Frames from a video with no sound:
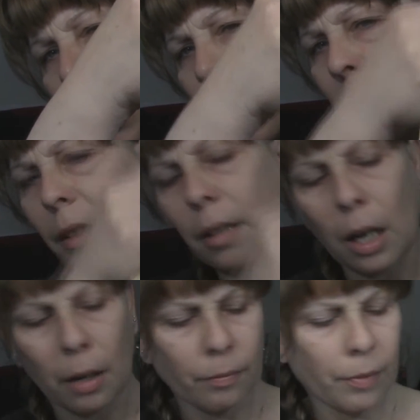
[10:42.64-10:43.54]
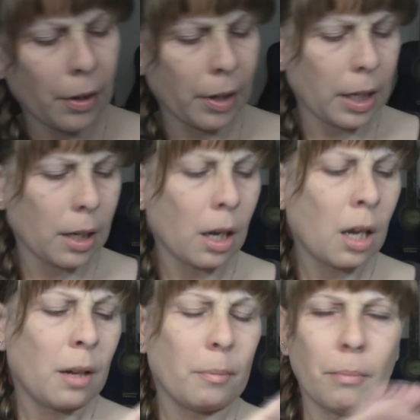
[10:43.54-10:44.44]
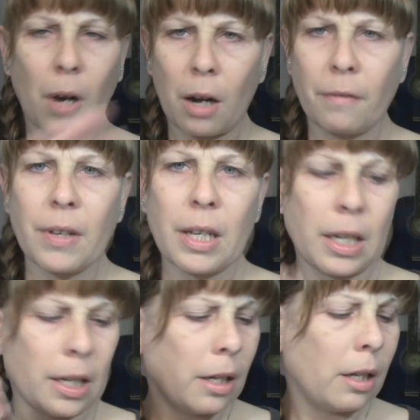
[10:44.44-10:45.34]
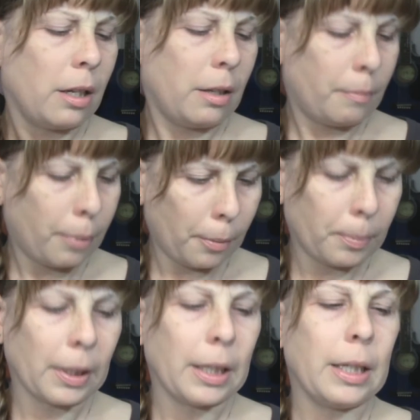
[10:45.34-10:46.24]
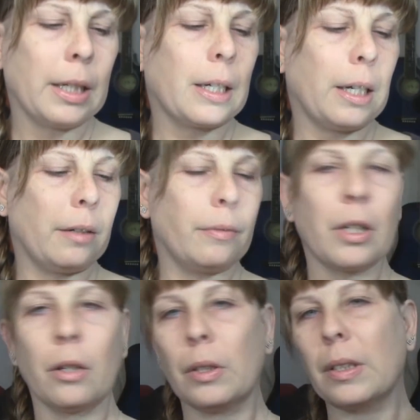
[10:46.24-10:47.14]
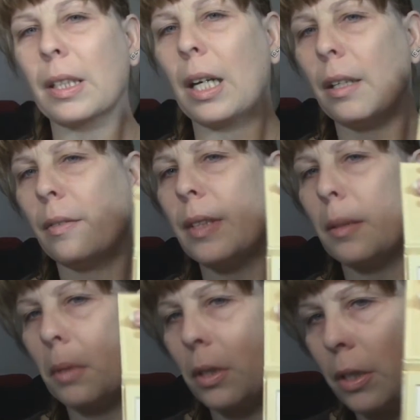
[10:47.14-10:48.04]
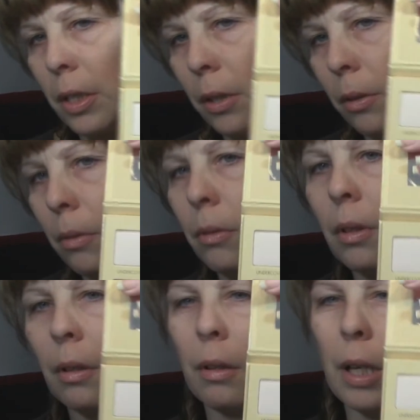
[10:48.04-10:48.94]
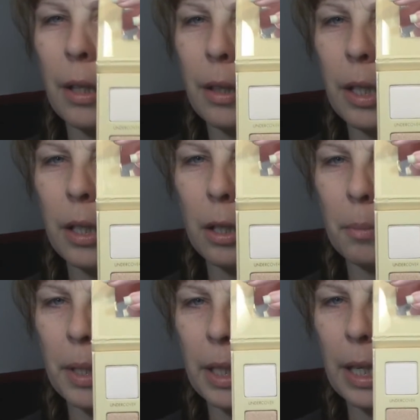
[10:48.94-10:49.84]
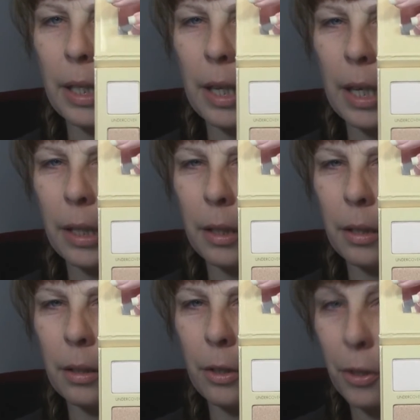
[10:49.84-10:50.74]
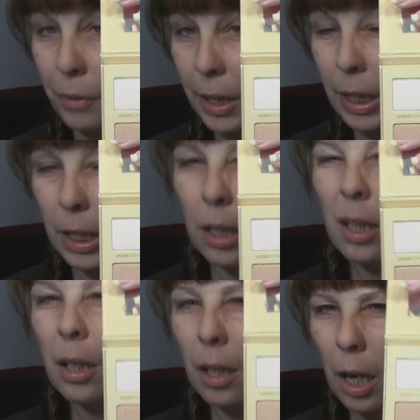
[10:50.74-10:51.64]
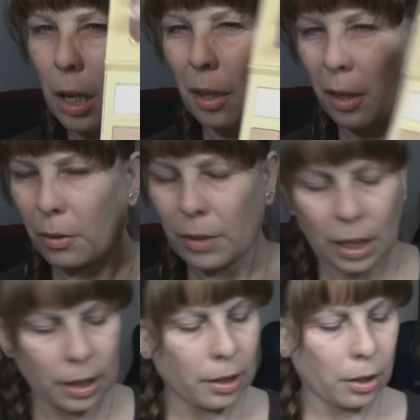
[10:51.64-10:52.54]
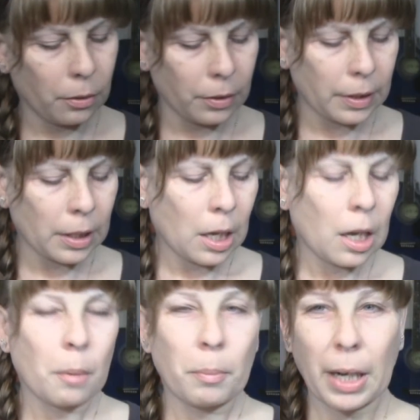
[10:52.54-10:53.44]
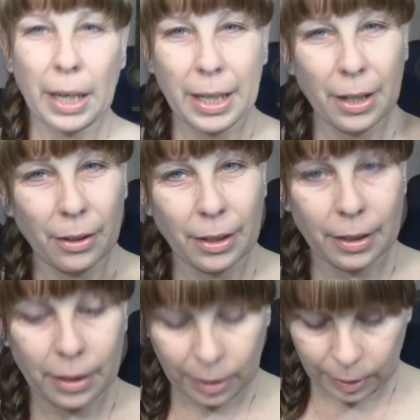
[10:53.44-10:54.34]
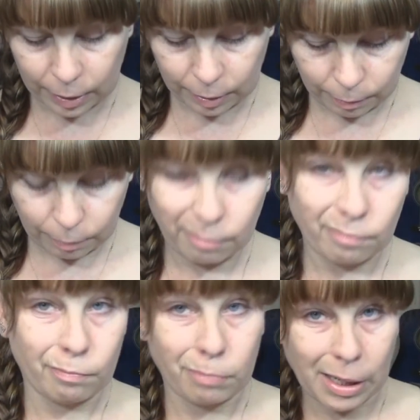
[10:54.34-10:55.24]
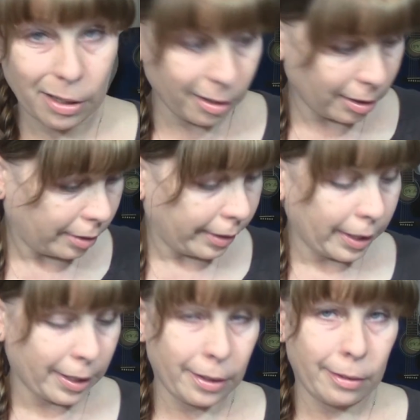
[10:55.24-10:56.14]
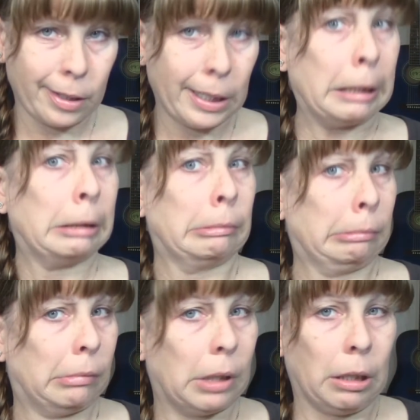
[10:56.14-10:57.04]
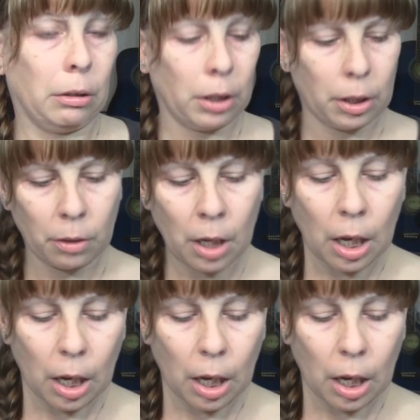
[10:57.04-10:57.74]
It's very mauve-y, purpley kind of tones, kind of similar to like the Urban Decay Naked 3, those kind of tones. But I hear this is better than the Naked 3. I don't know.